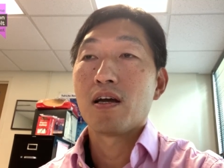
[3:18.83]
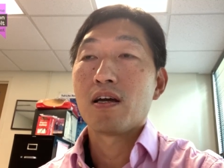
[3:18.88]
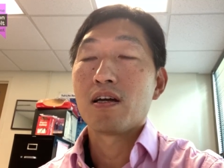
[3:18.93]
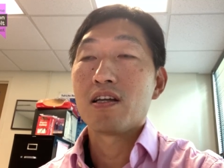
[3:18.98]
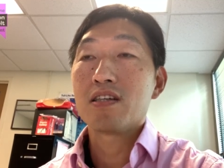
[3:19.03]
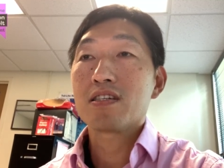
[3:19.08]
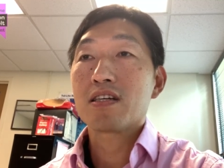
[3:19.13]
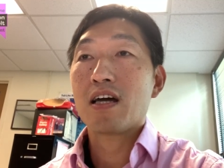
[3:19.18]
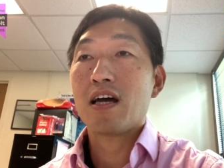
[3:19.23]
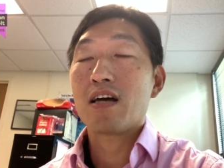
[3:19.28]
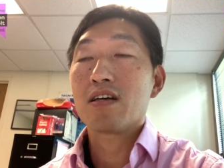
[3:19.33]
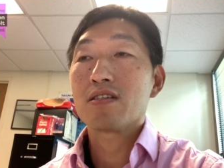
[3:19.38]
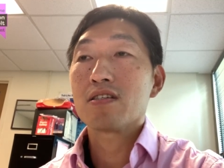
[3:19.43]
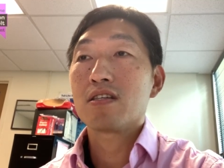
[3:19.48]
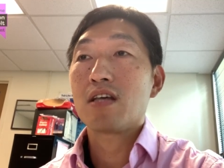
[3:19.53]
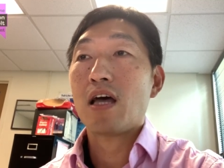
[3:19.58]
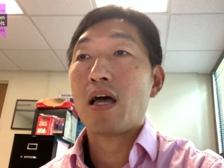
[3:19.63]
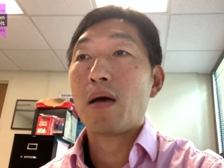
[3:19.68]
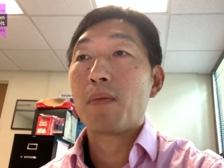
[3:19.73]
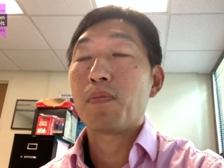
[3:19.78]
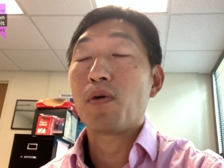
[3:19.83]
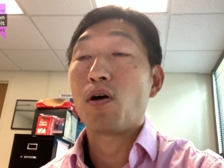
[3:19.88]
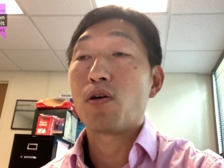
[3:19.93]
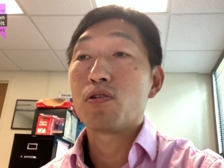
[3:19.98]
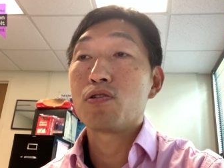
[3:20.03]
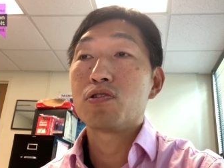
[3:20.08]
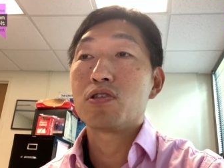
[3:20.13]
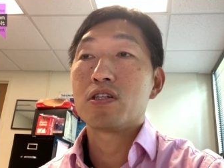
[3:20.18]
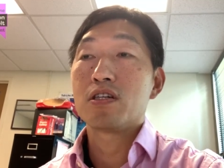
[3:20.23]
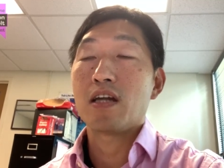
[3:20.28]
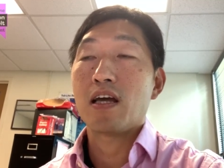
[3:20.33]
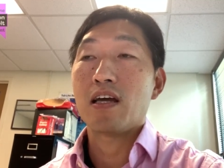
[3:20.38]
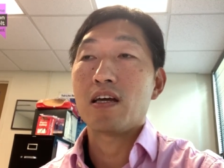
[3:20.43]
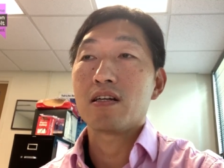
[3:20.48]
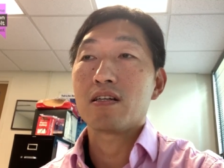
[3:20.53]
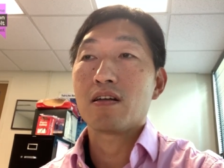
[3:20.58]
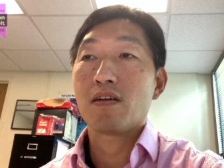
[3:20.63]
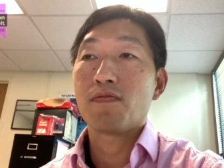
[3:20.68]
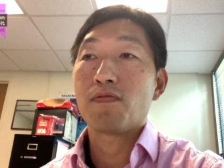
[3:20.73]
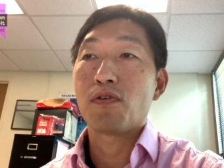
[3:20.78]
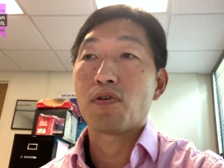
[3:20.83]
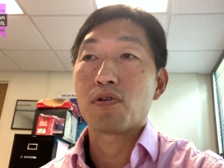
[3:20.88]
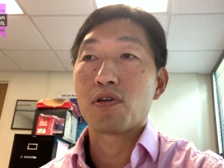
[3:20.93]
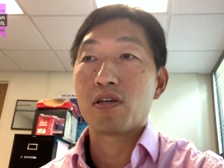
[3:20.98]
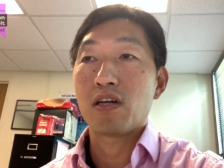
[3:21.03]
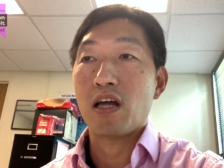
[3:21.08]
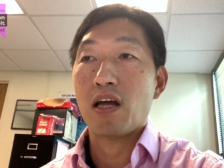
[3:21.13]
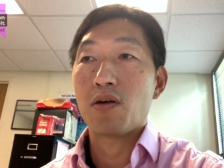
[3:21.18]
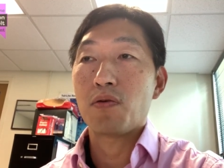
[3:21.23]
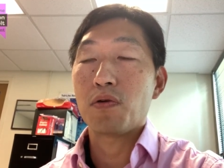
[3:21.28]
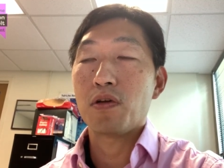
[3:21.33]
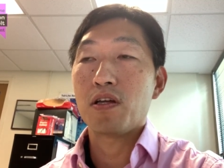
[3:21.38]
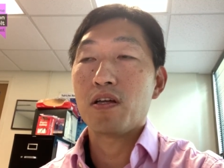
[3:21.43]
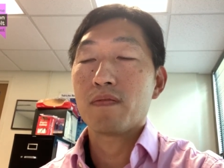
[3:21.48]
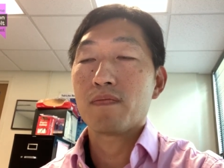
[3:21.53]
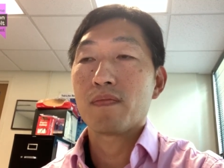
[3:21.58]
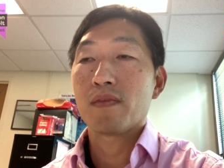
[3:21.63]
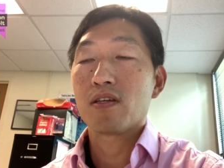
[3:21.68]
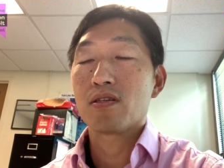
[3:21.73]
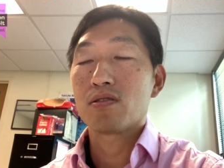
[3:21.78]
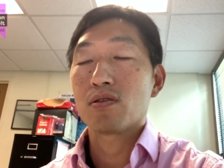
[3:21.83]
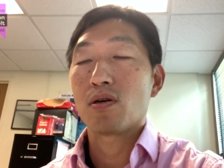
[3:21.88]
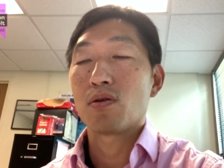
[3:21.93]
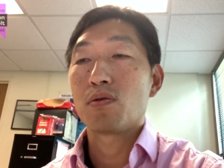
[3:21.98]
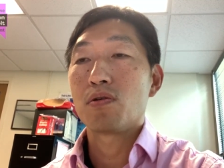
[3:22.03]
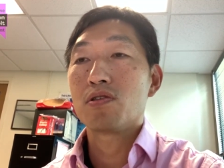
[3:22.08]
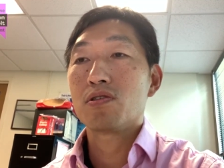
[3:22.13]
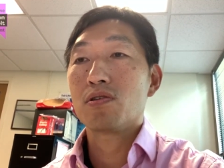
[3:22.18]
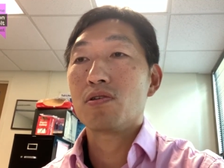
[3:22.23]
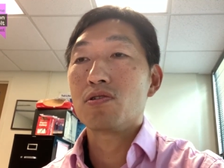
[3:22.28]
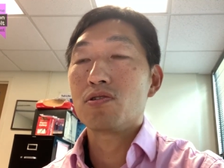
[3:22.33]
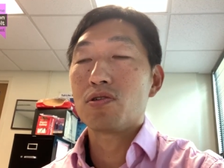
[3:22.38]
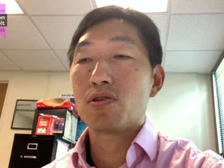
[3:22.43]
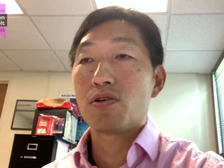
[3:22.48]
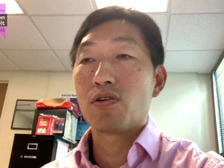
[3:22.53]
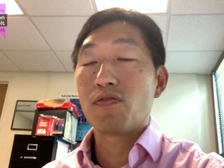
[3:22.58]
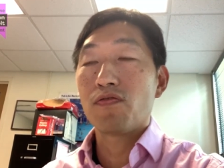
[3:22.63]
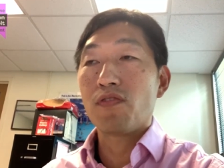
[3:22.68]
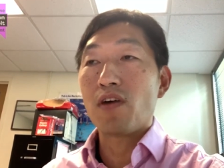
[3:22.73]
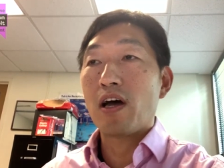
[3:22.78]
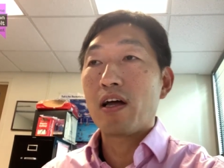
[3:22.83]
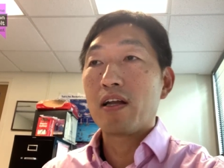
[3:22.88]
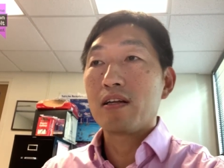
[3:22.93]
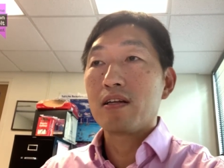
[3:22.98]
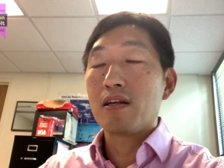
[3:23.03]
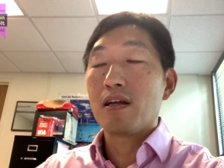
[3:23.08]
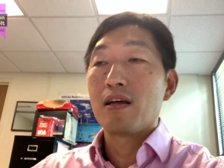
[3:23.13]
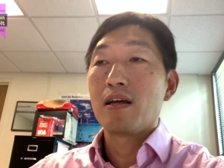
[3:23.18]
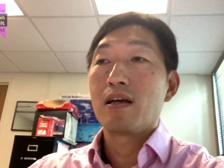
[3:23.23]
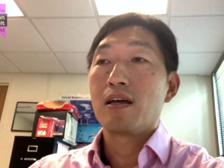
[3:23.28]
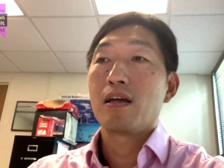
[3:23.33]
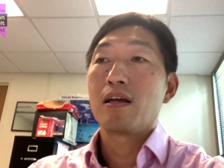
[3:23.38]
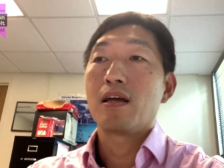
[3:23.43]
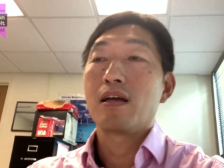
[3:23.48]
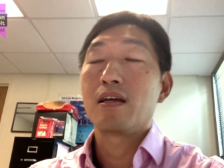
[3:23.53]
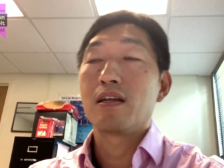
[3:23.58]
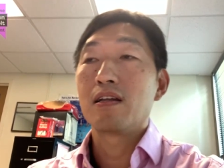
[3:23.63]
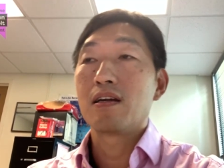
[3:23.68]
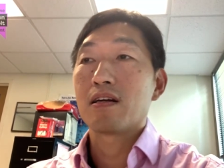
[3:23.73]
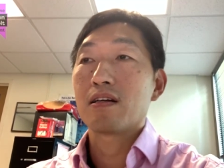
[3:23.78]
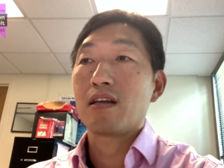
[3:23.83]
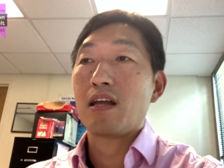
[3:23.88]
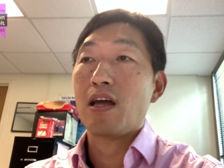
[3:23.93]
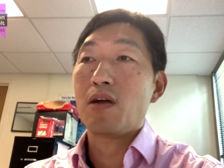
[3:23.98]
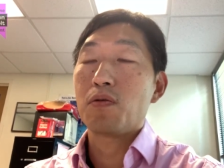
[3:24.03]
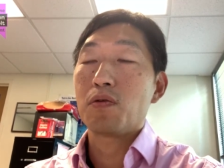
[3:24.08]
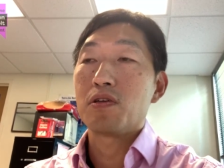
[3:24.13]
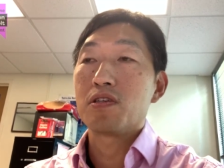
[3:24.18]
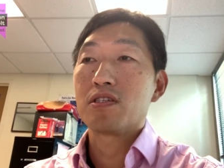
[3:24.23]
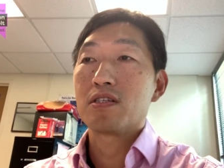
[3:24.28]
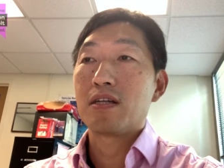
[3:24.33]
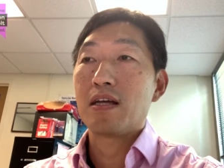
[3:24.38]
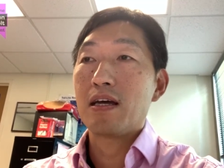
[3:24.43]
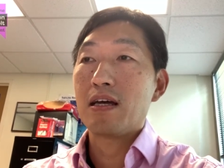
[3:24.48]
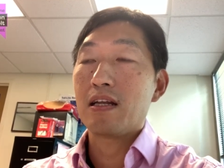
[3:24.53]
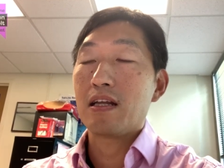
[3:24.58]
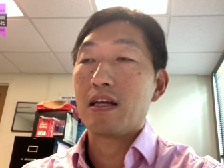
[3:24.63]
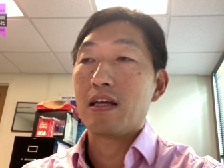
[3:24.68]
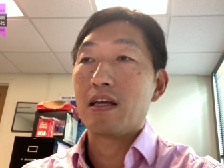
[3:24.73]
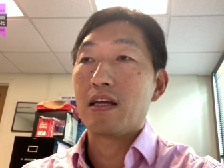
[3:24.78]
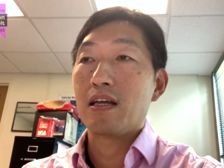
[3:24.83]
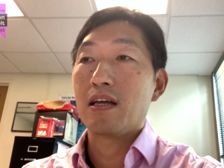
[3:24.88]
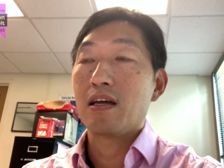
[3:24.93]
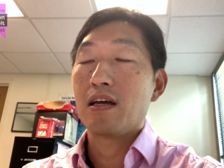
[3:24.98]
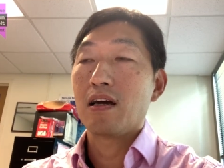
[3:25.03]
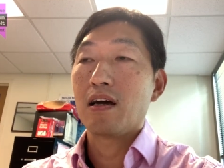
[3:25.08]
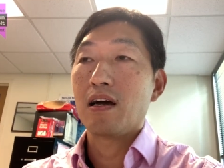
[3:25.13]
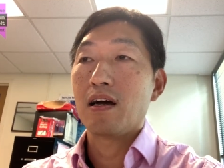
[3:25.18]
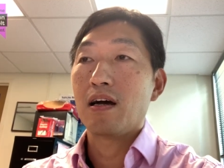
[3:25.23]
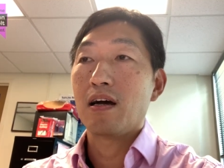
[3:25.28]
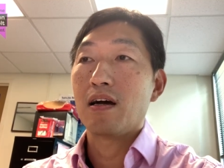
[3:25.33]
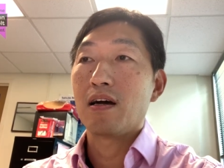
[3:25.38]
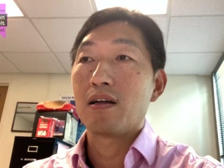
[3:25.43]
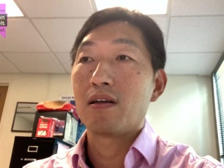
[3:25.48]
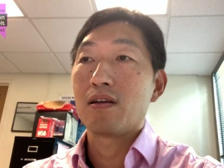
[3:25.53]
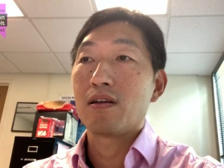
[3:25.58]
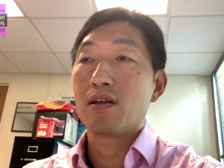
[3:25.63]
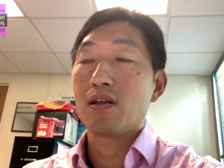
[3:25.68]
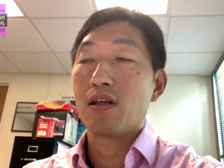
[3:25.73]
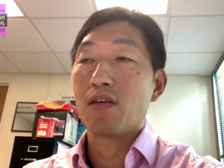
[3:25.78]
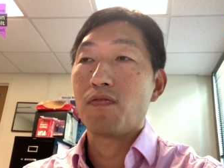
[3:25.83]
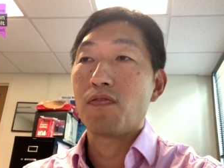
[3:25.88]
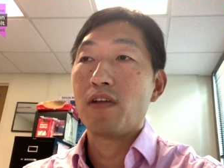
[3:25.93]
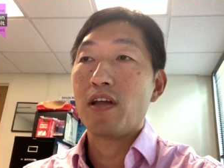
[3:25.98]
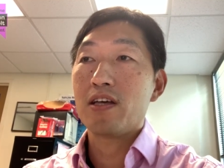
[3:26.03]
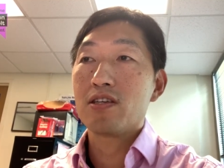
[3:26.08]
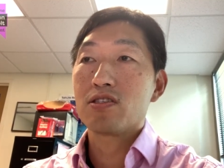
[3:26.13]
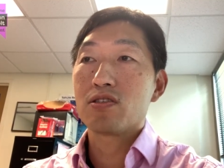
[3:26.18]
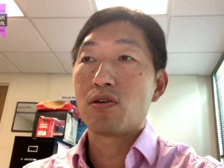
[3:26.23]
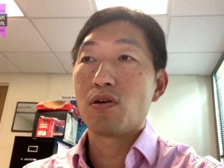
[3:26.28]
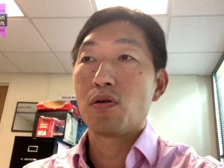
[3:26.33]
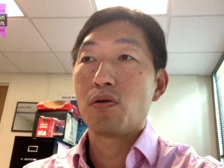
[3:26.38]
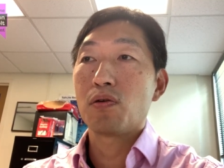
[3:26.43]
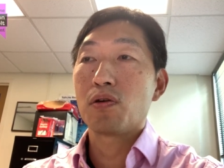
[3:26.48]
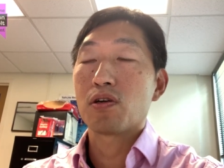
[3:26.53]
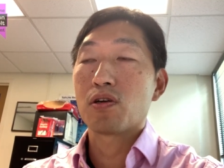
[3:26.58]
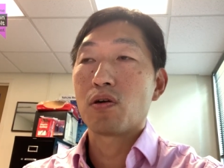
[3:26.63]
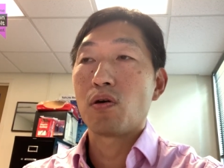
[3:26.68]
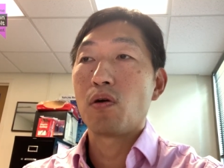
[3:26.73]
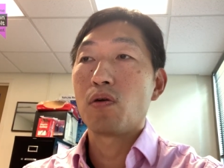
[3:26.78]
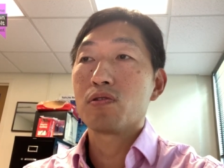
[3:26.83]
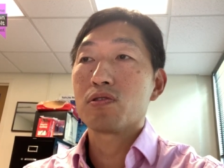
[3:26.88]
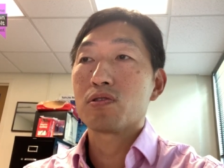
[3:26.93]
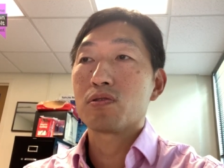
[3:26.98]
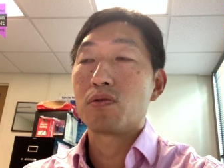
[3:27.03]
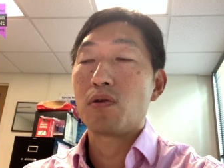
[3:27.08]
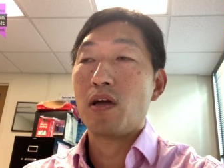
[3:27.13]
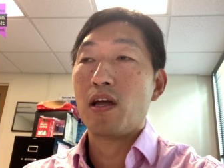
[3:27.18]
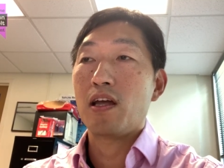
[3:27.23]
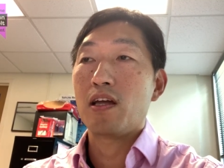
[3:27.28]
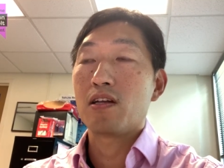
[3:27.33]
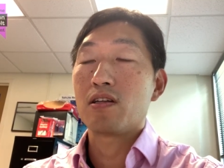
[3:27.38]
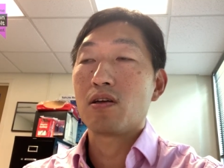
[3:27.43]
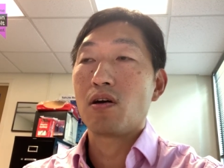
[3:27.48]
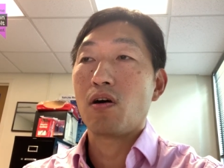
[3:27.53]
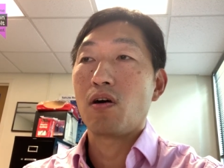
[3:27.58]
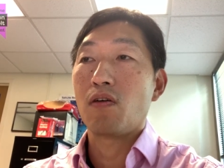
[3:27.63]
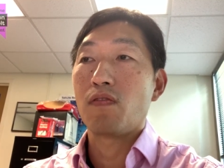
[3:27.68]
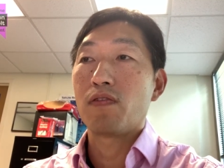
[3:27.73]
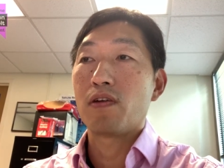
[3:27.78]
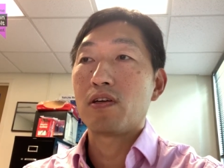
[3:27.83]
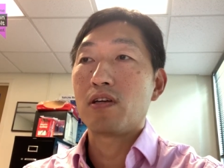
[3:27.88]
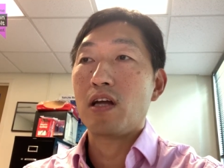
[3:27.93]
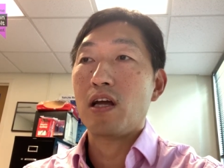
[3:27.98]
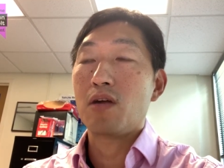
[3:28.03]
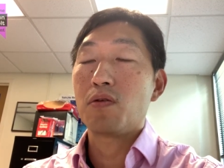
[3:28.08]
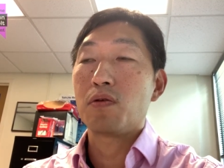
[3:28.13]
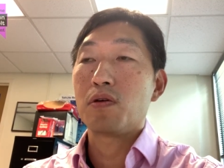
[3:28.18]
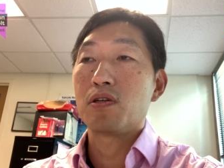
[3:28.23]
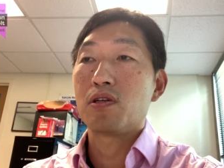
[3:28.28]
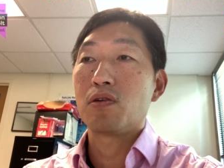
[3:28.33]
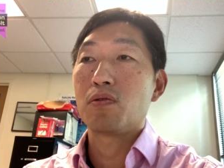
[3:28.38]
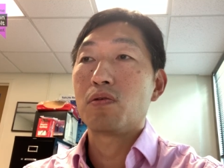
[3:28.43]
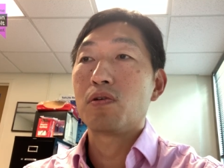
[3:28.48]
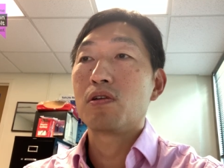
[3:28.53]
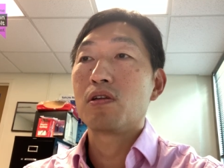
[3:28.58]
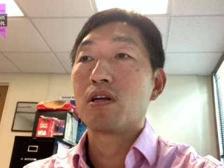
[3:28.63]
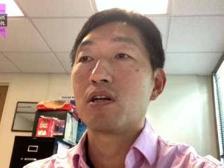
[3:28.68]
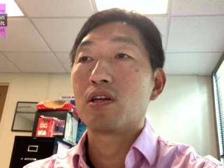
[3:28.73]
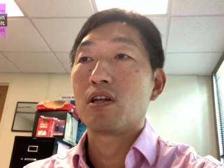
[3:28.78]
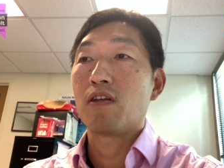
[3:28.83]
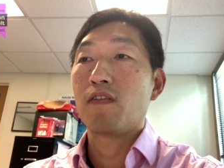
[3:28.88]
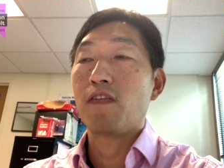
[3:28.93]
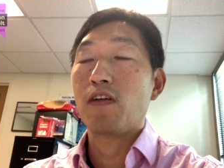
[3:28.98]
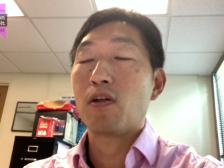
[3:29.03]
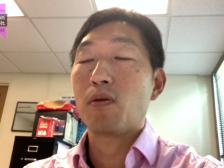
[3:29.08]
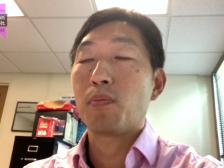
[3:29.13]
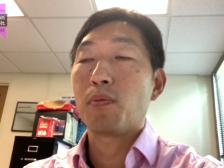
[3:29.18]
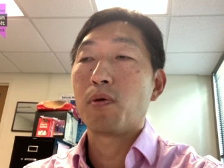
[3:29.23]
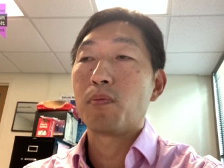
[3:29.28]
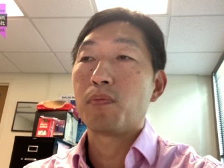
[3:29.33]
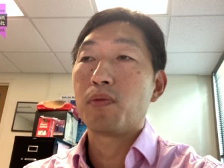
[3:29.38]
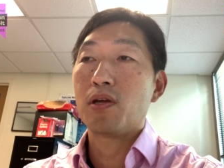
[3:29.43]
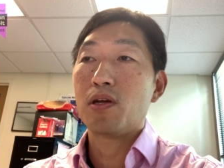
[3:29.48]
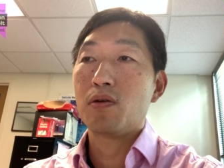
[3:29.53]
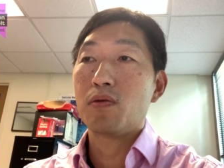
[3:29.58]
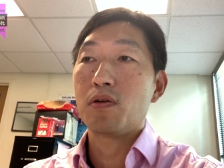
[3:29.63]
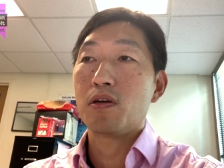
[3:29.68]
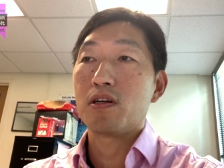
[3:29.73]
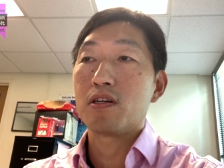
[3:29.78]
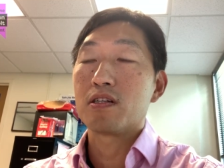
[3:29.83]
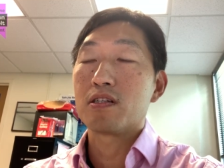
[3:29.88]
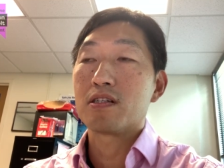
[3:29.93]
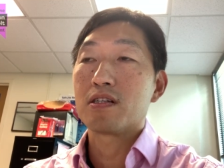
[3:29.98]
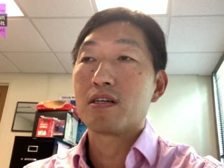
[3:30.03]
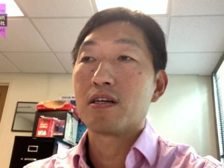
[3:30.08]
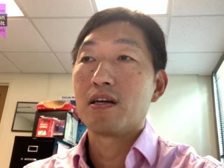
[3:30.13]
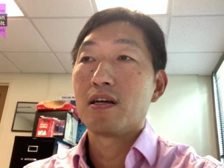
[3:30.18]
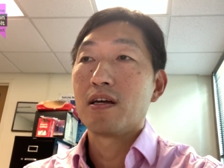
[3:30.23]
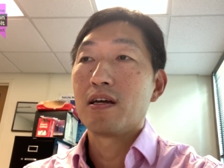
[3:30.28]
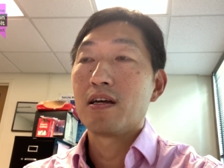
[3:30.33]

This concept originated from the dairy. So researchers found in the dairy study, uh, if they slow the growth rate of the dairy during the development period,